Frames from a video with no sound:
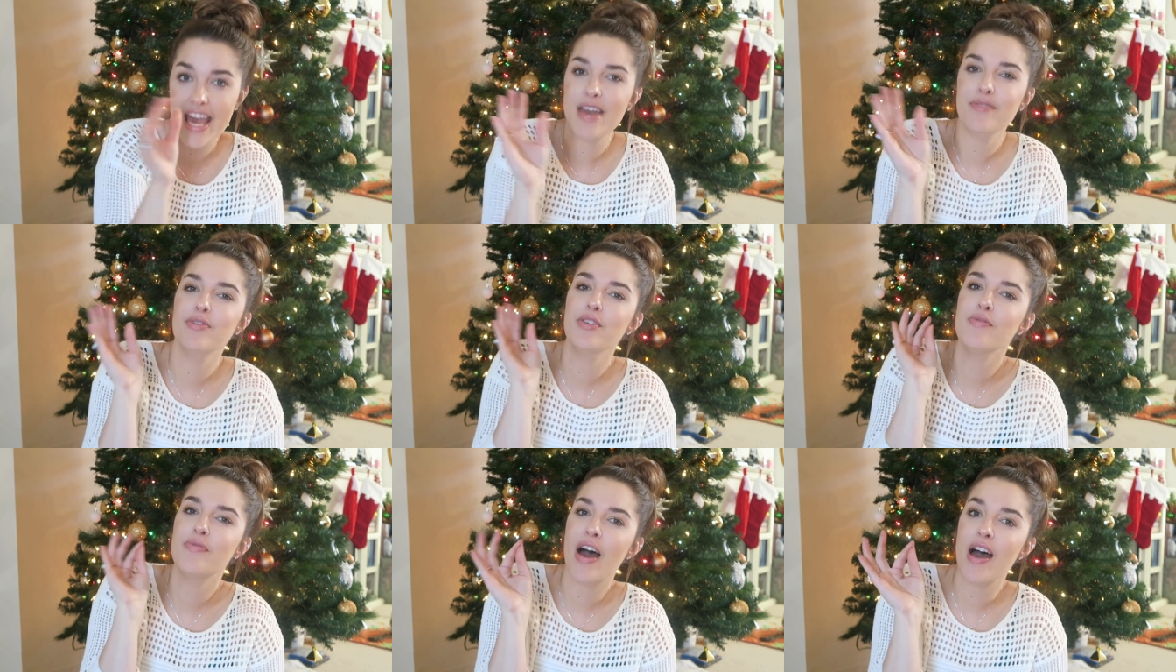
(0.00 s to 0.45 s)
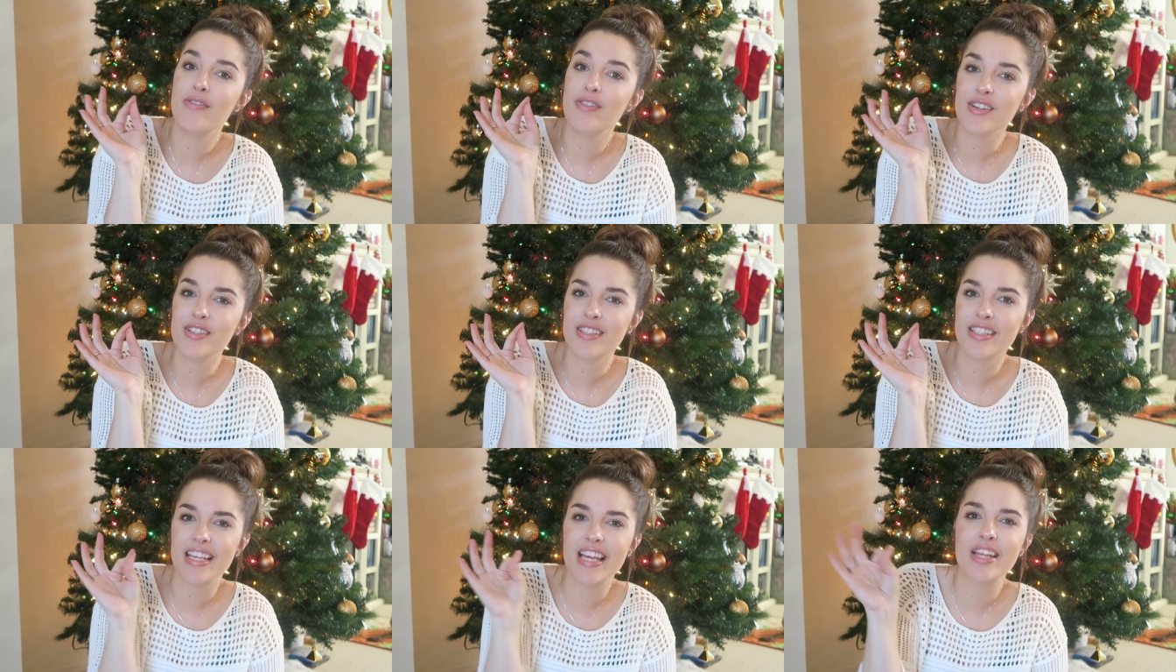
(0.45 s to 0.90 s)
If you've
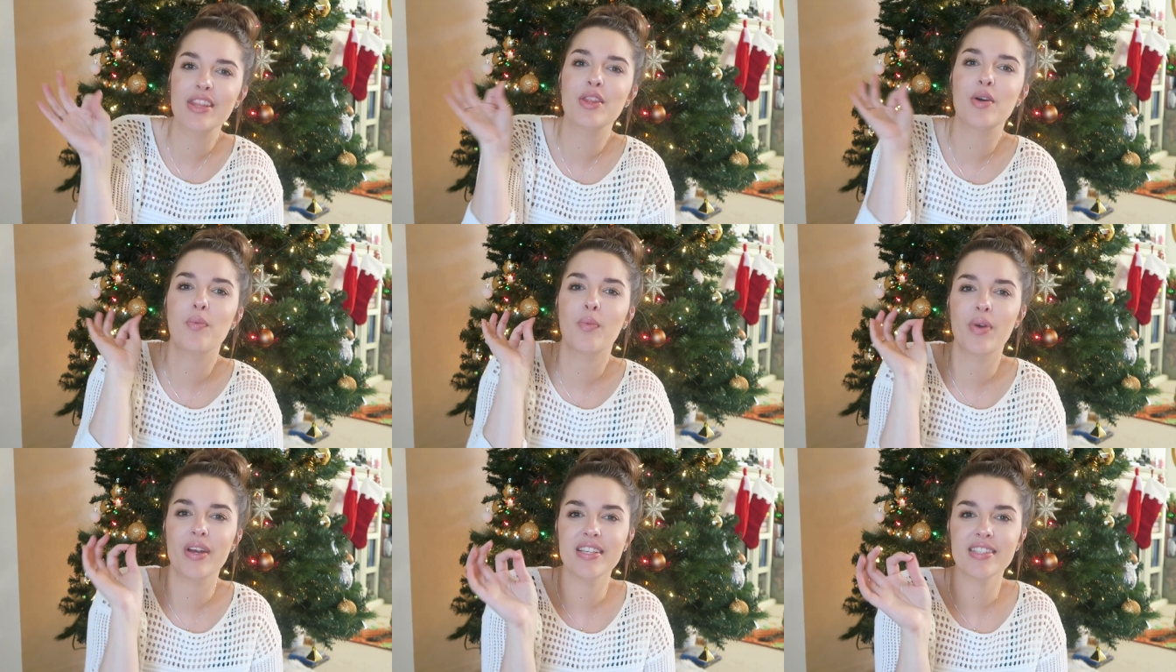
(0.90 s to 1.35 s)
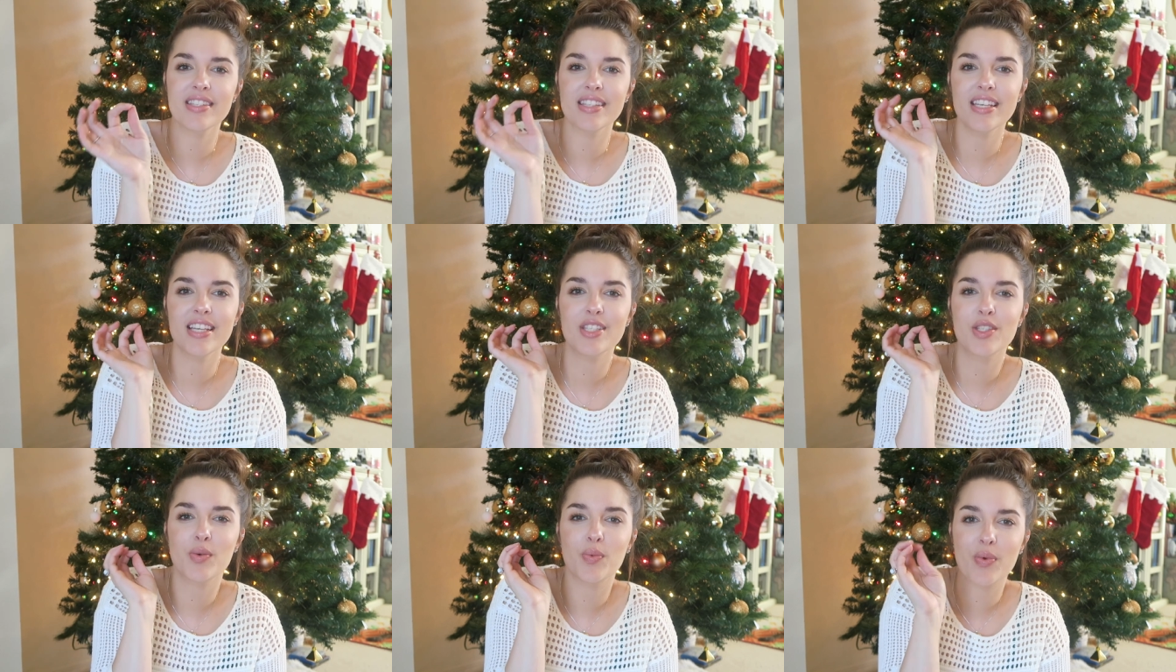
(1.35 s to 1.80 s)
ever seen the
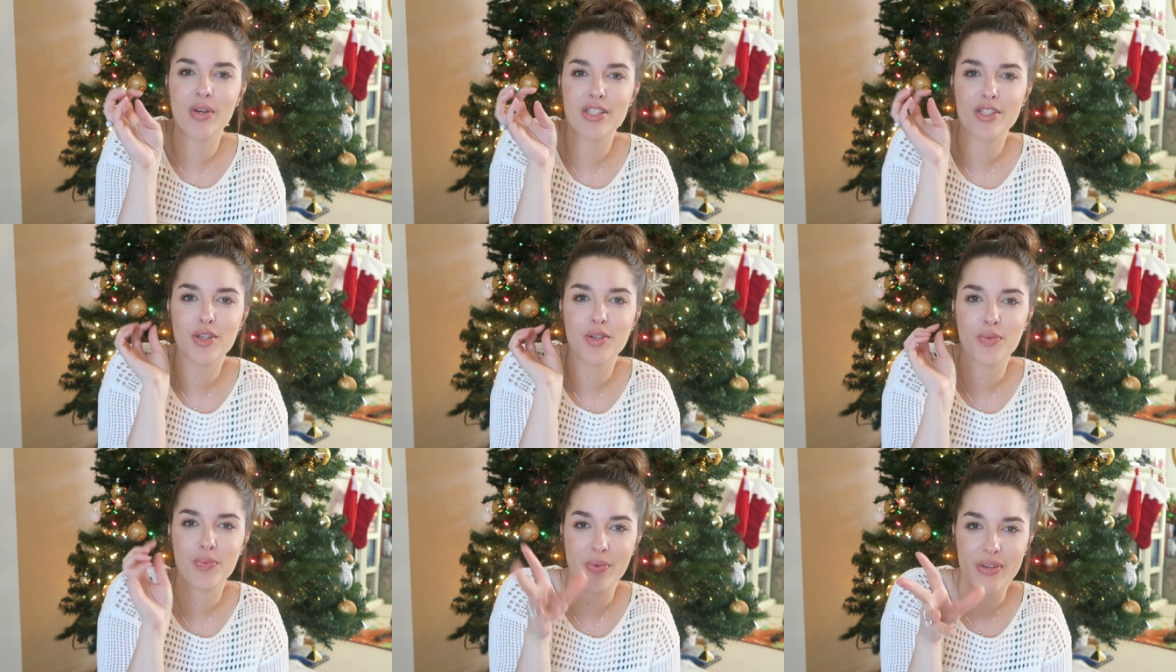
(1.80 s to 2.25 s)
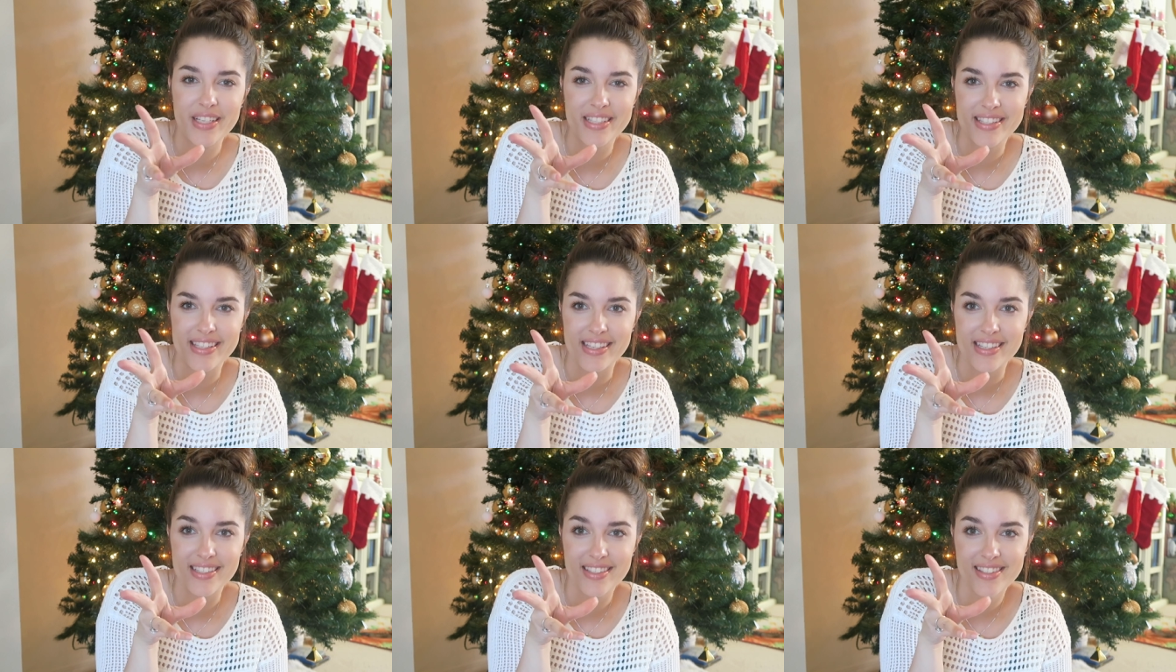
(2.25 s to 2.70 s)
Weasley's Wizard
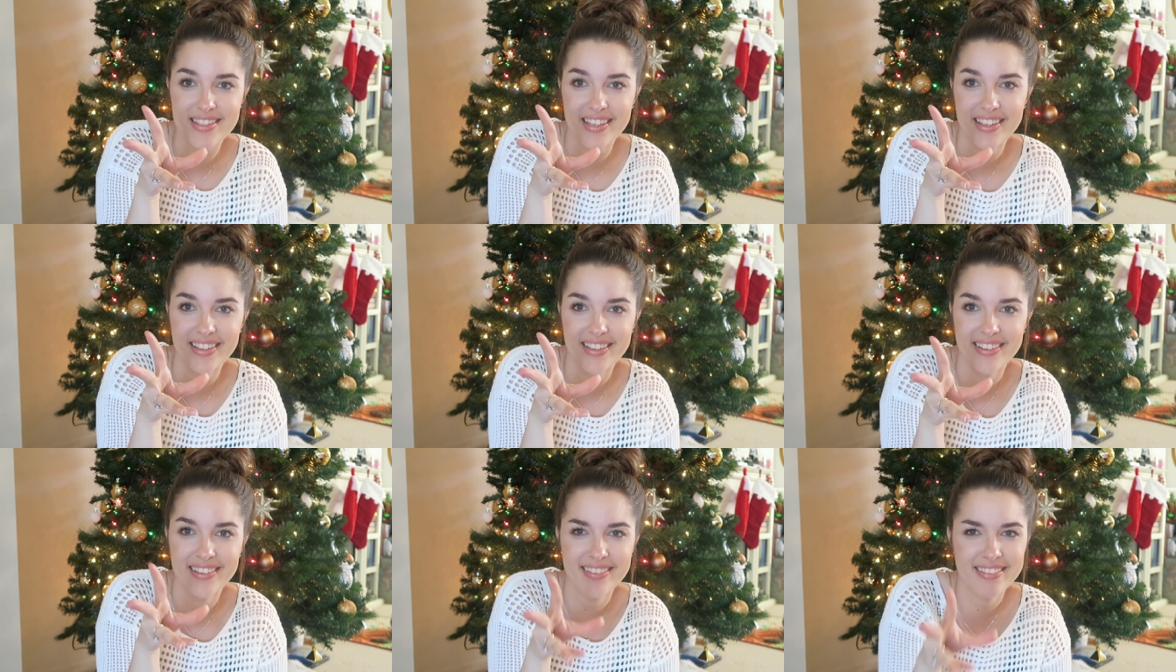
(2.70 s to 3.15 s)
Weezes